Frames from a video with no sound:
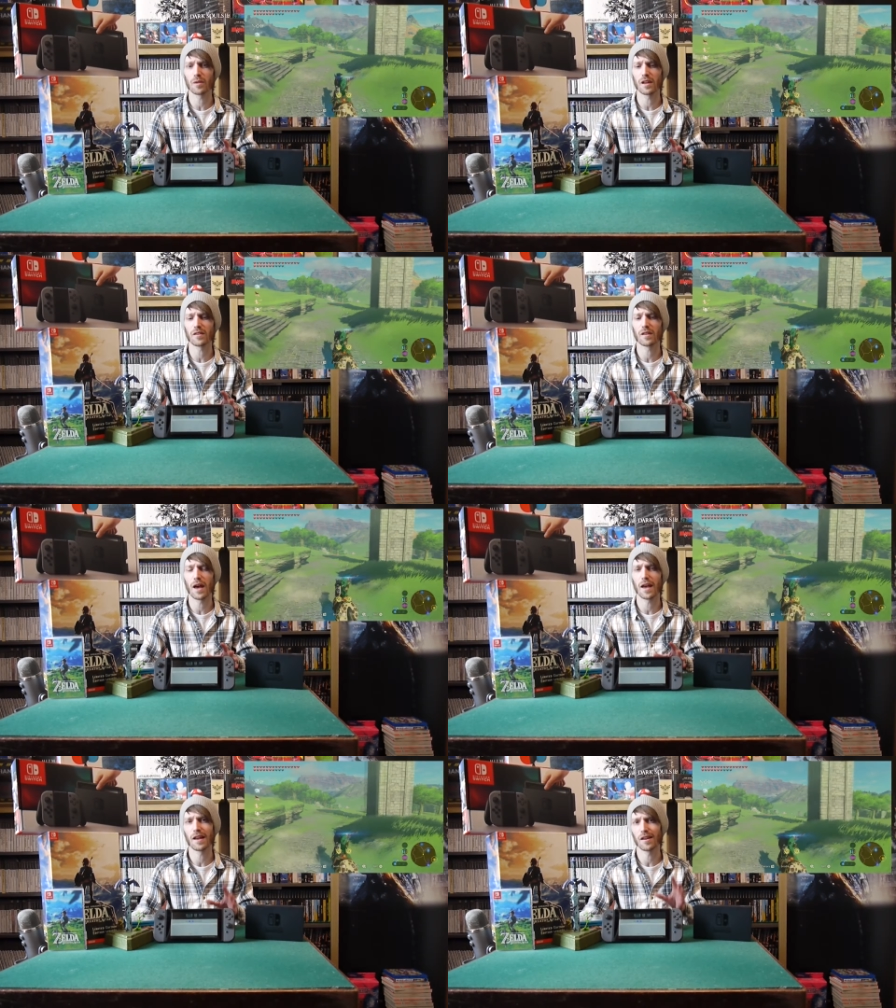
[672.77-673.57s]
the
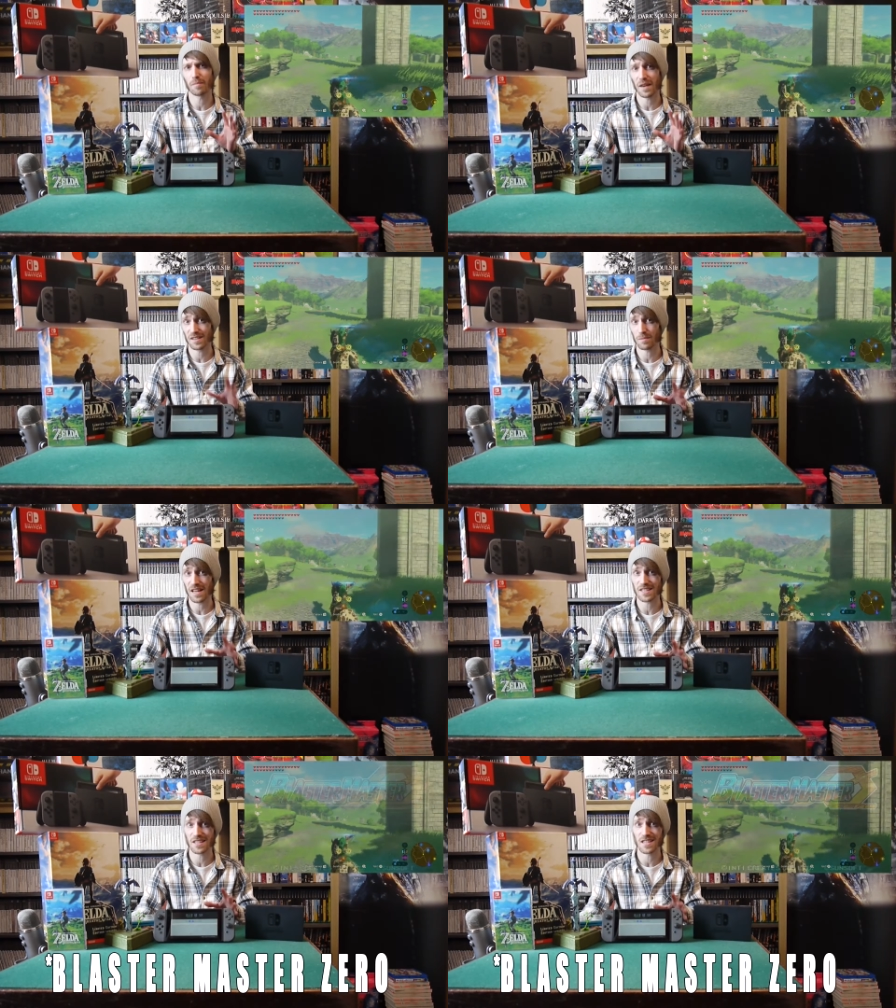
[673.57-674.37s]
internet is Master
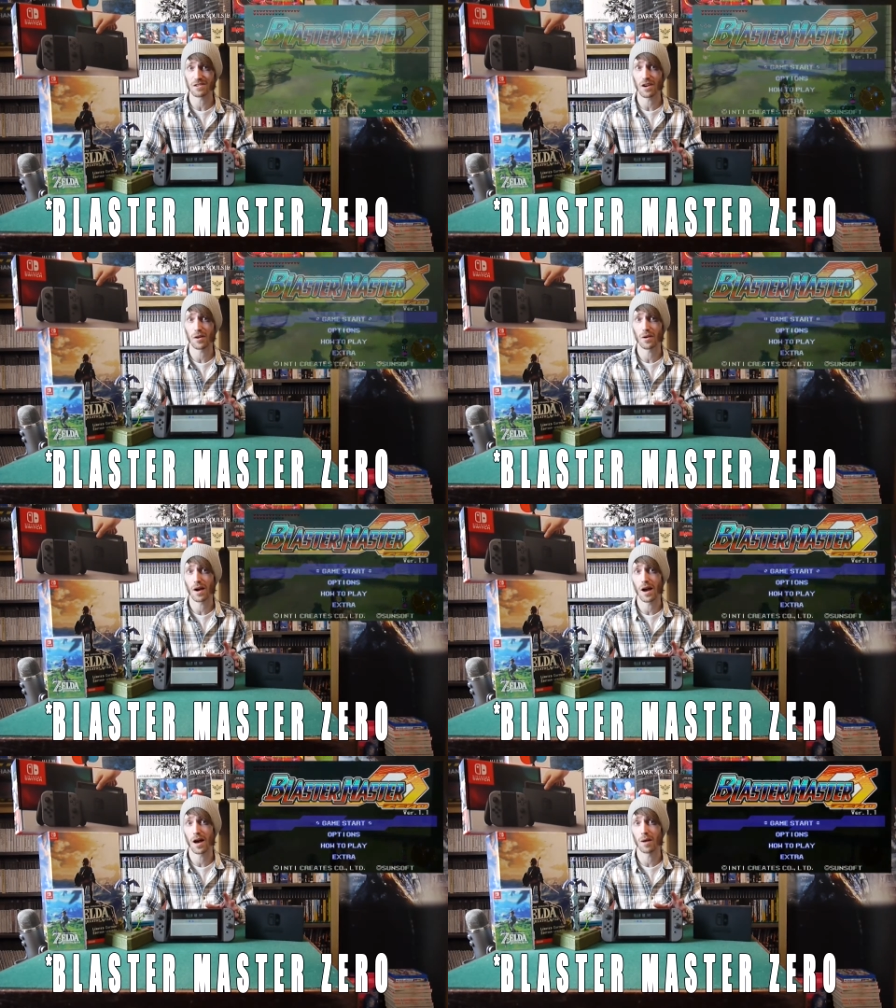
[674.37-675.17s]
Blaster Zero.
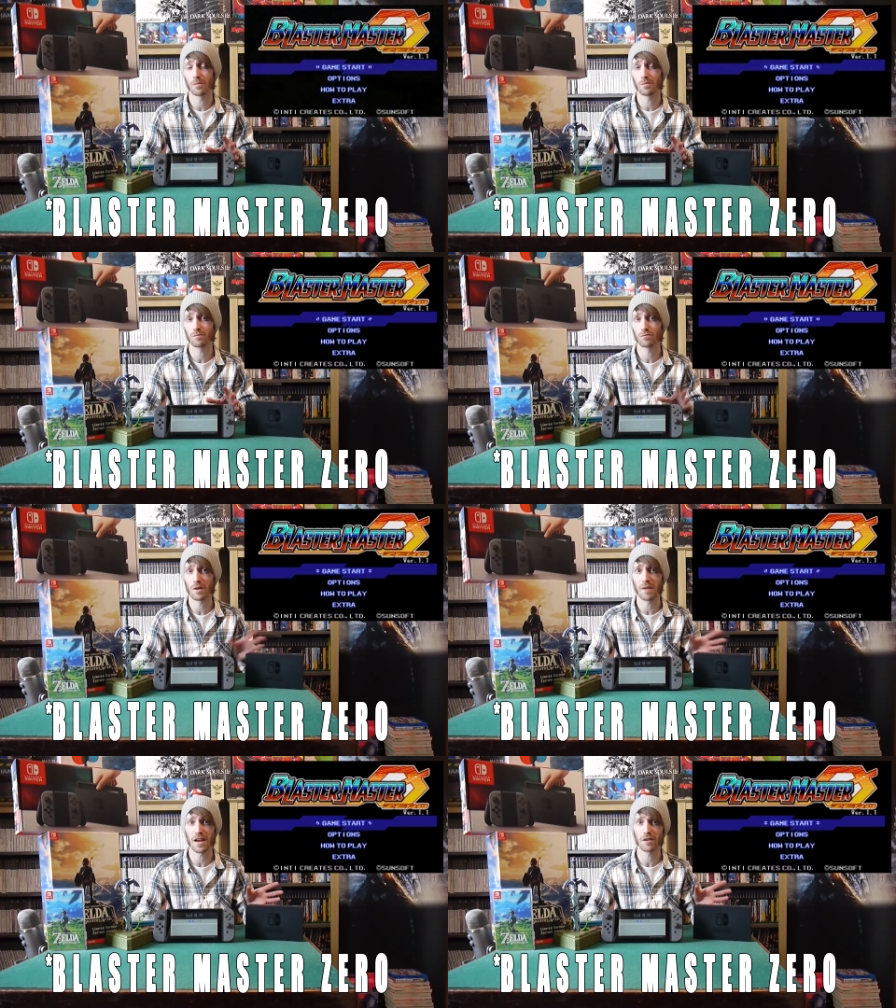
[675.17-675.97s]

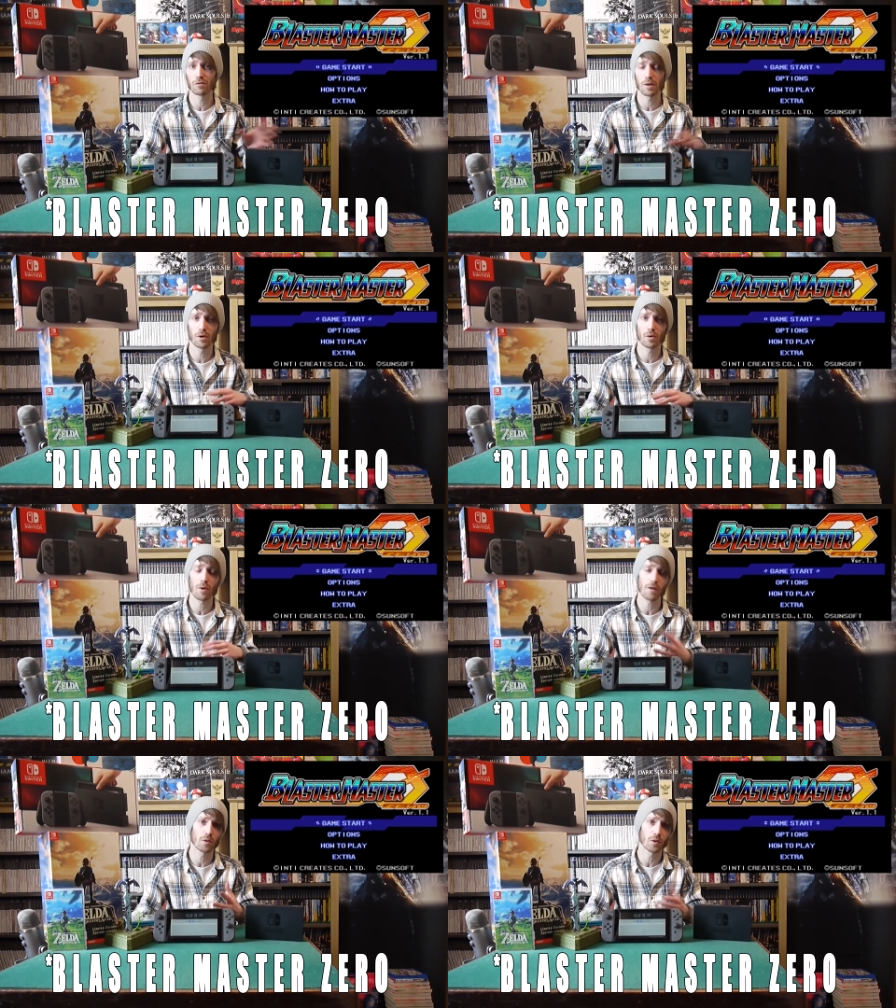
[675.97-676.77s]
Remake, reboot,
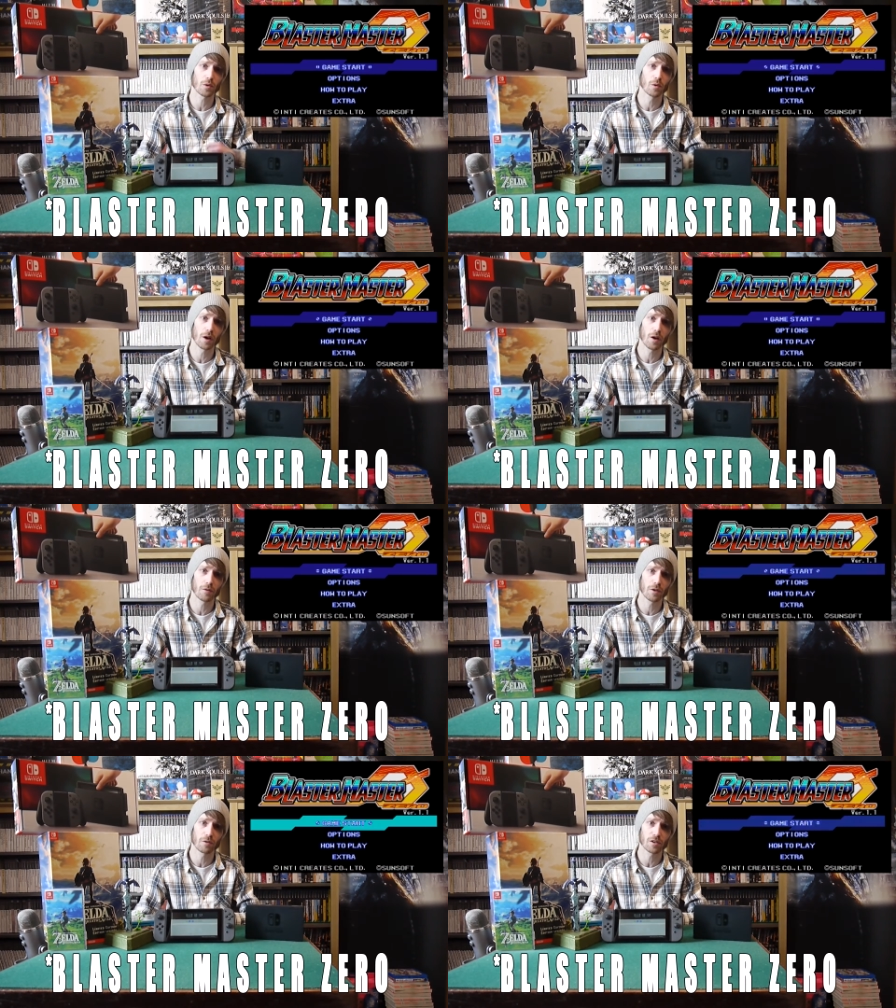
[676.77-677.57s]
whatever you want to call it,
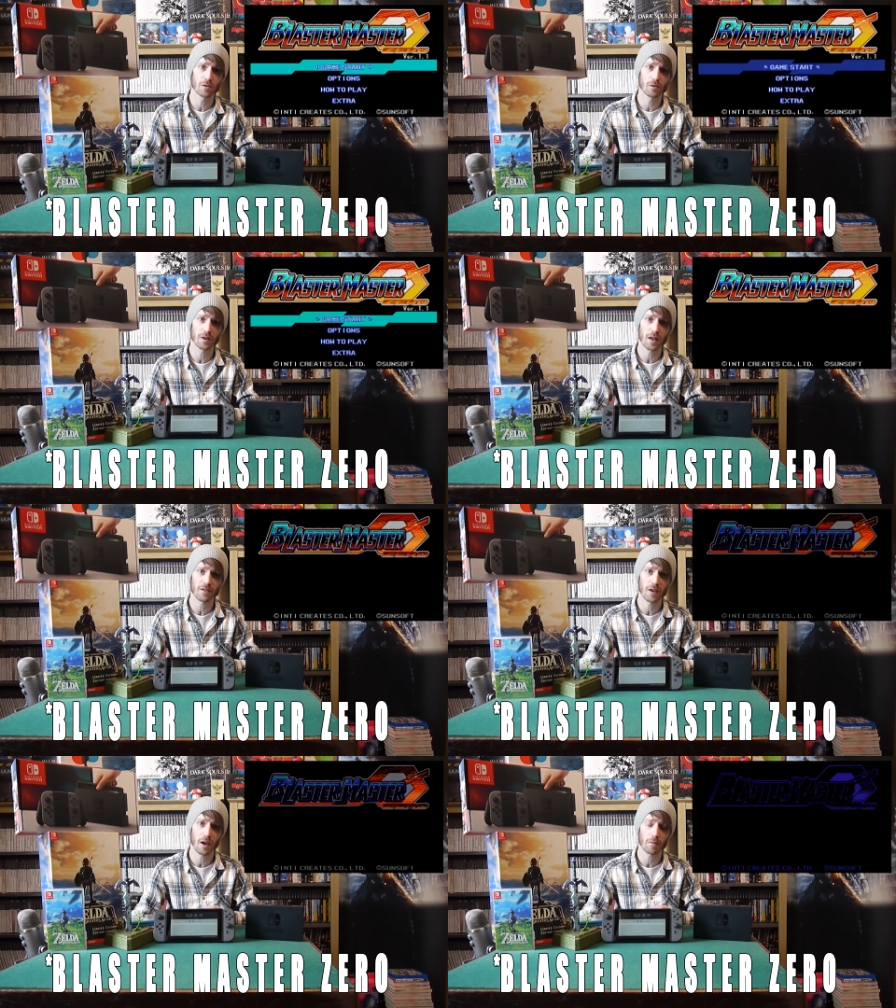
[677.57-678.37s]
of the original
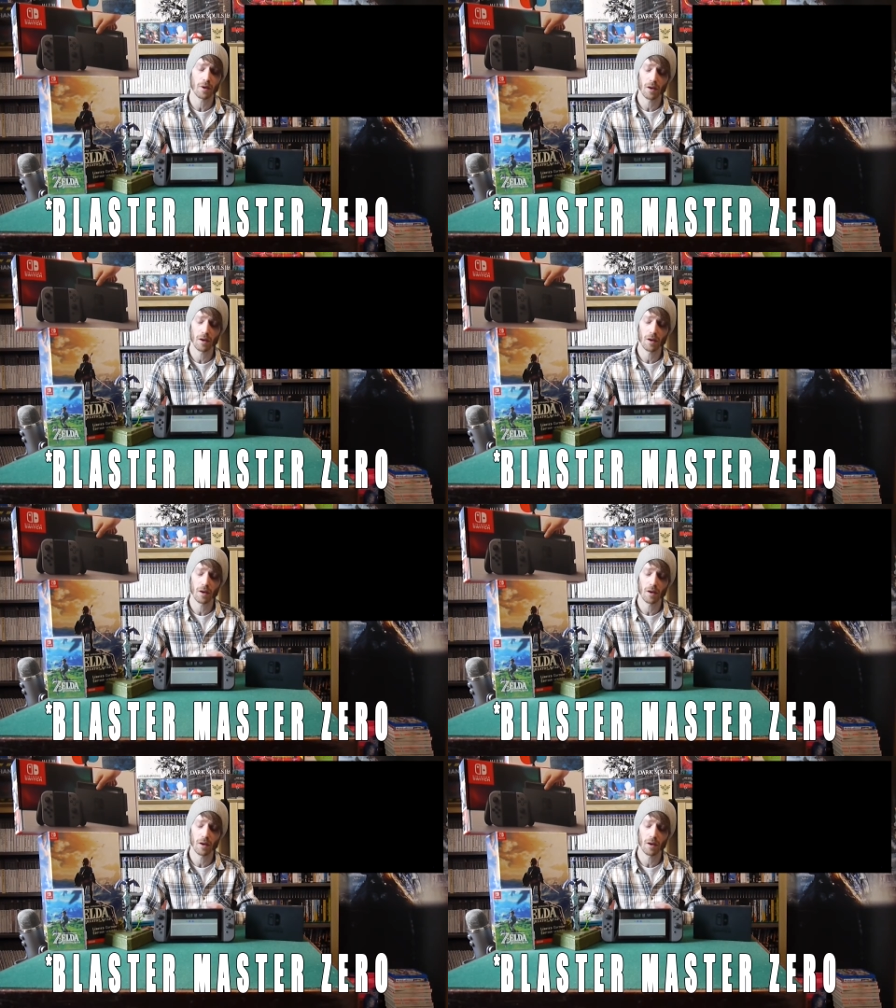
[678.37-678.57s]
NES game.